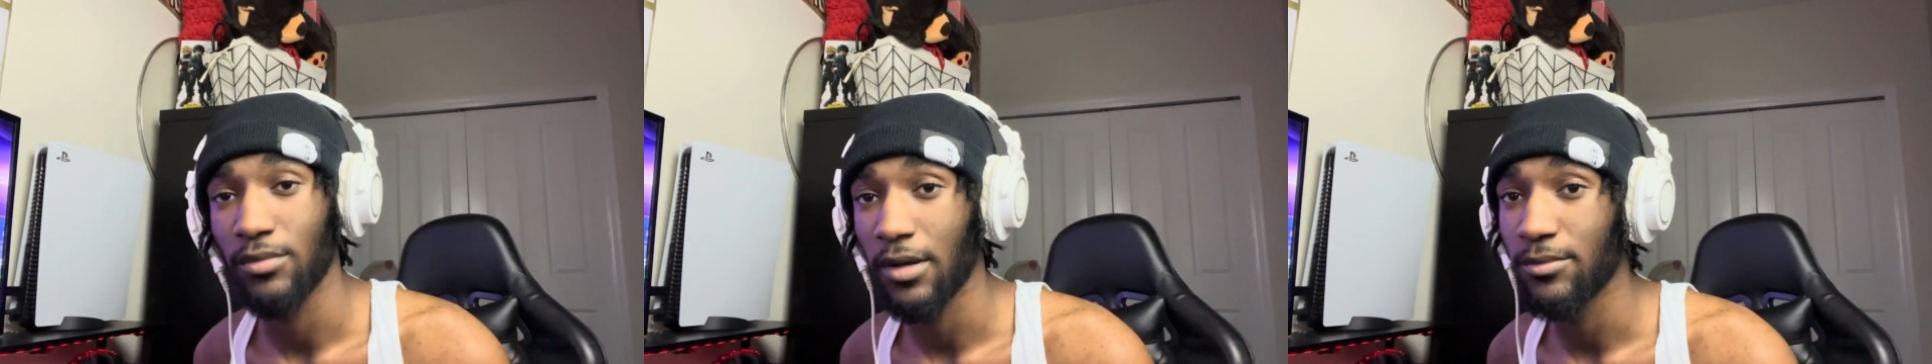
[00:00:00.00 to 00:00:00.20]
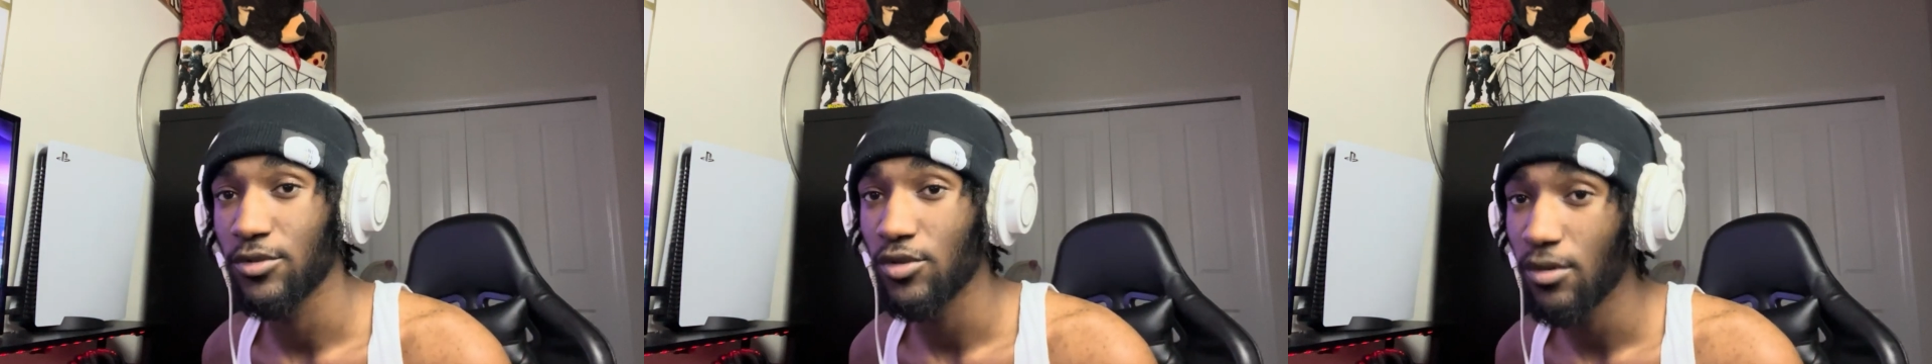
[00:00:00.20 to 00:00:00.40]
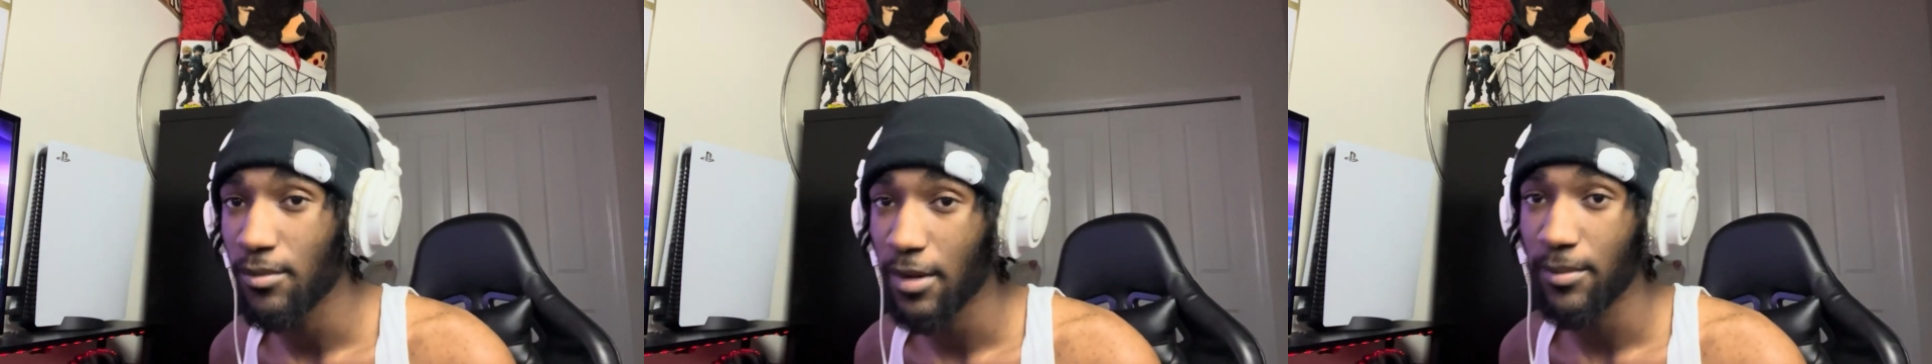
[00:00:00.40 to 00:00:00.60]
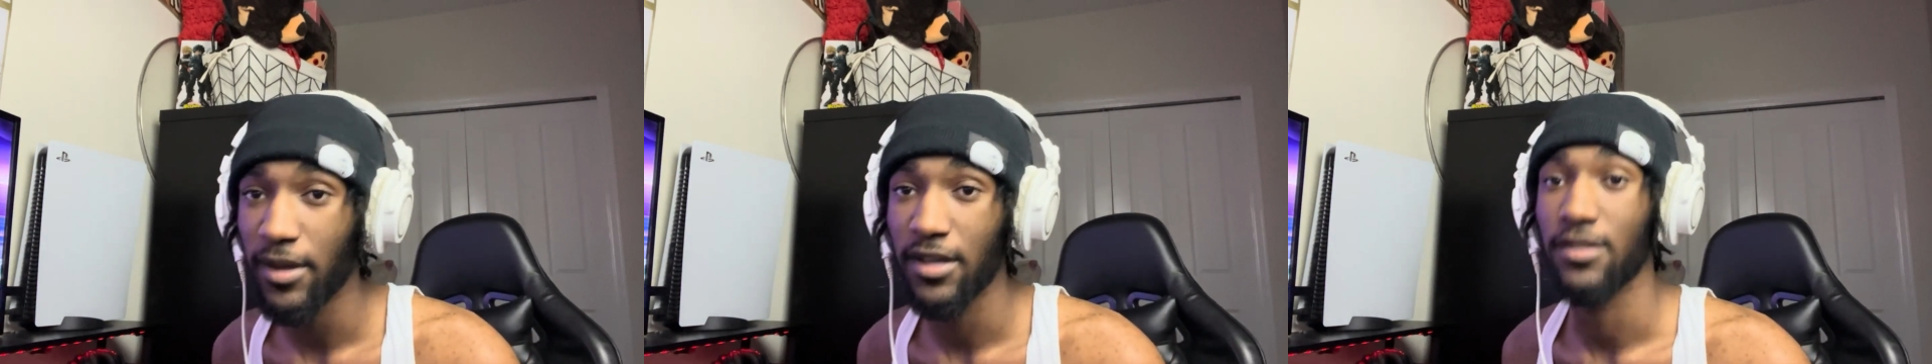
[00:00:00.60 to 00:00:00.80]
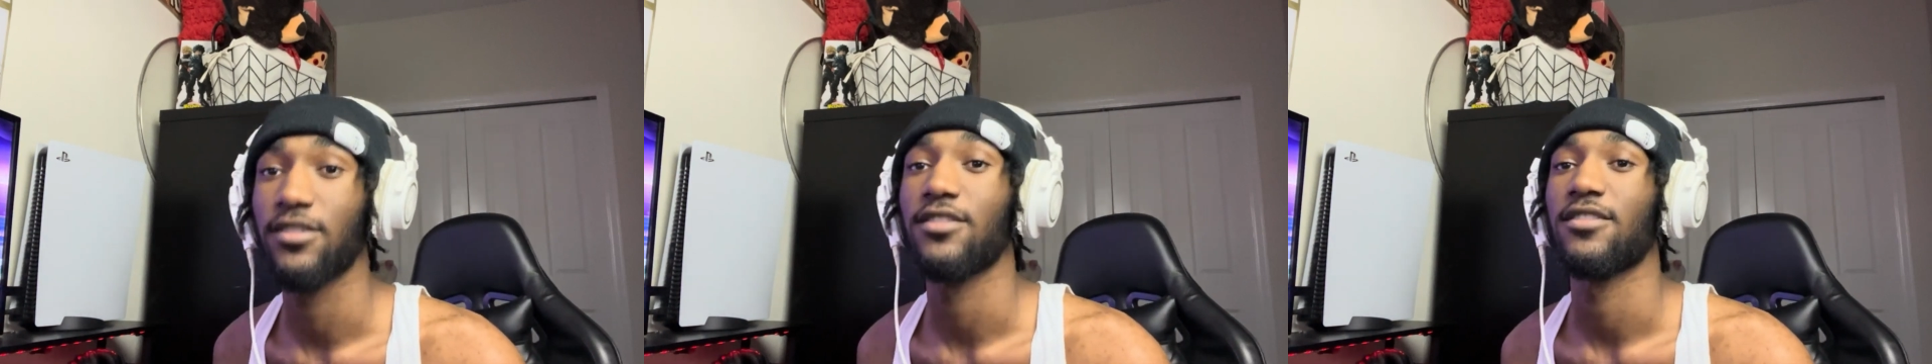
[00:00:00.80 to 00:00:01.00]
I'm doing my
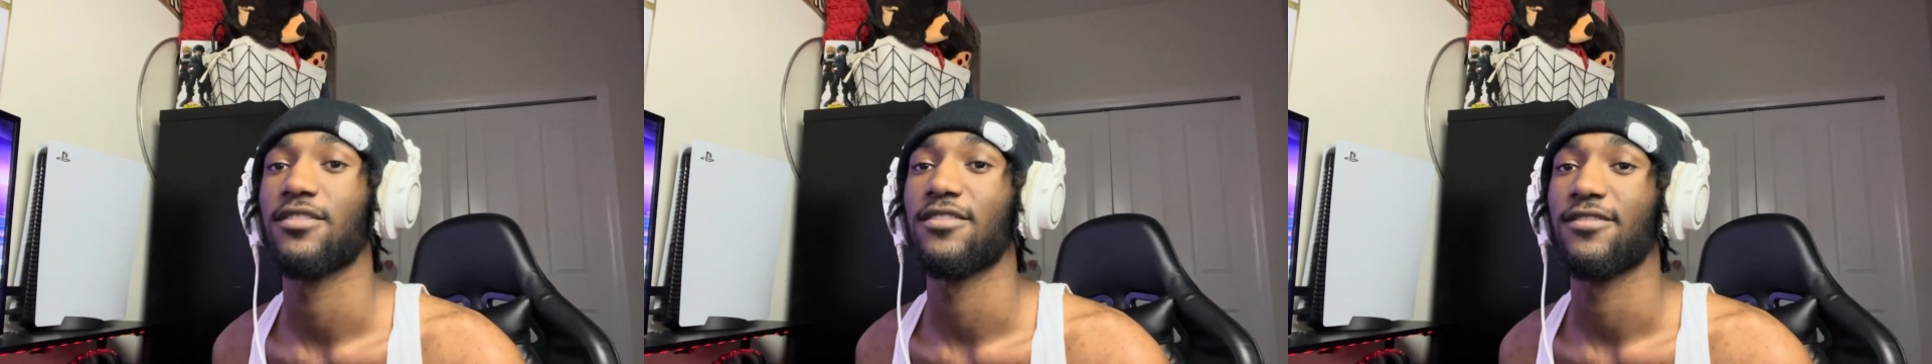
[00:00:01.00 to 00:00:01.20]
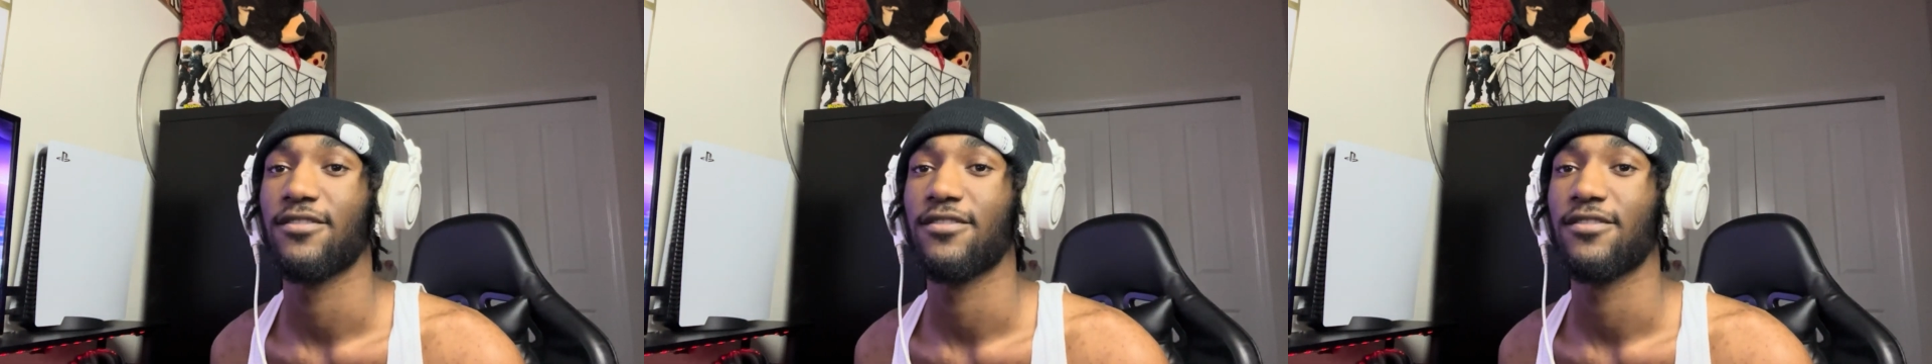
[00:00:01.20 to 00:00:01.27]
best.